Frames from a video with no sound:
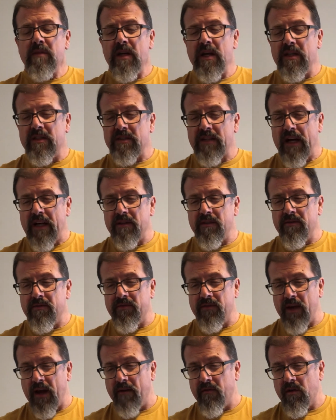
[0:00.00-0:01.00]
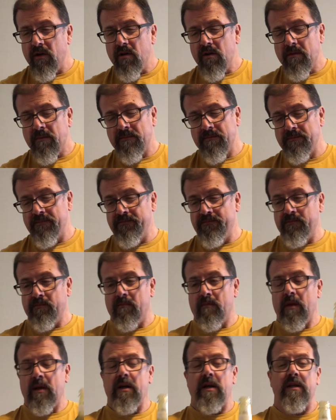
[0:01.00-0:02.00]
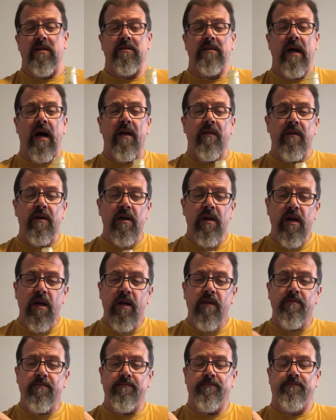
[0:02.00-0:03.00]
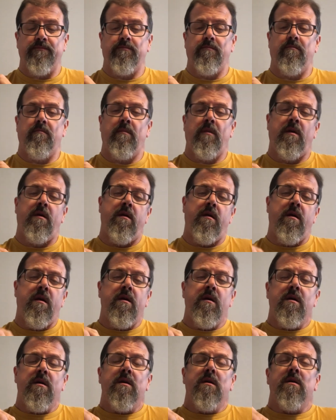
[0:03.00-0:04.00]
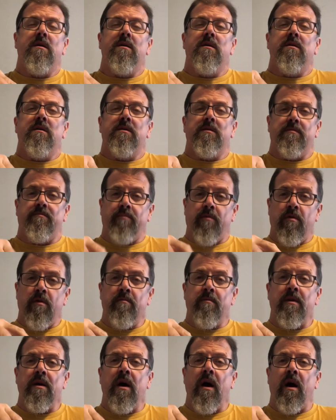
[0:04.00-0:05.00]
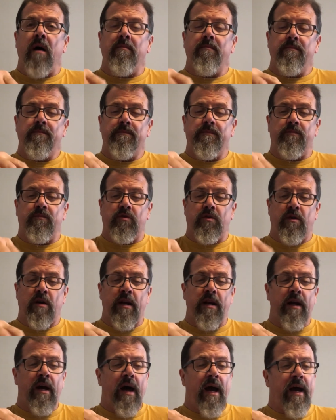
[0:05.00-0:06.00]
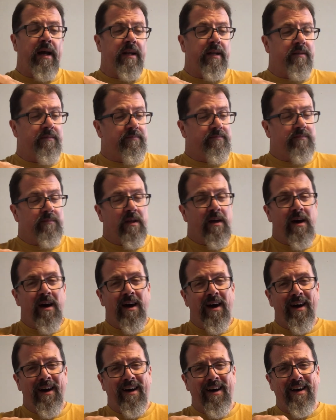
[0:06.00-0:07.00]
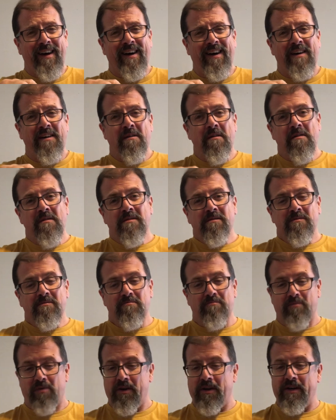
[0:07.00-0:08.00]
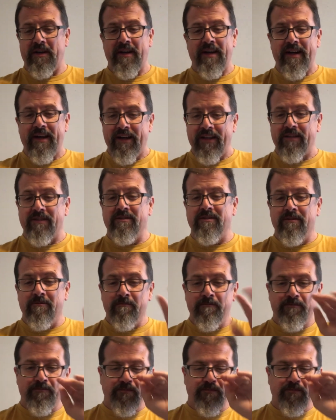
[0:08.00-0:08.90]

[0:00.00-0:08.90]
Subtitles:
It's got the flavor. It's got the heat. It's burning me up. I'm trying to hide it. But it is.